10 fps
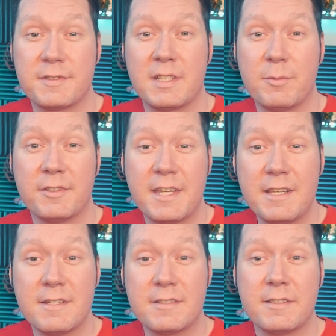
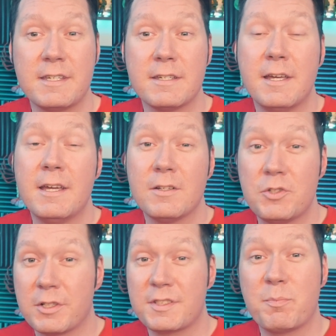simultaneously
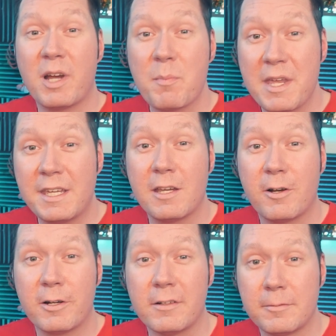just by making
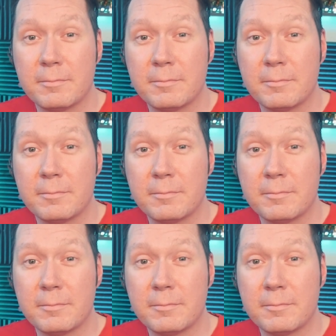art.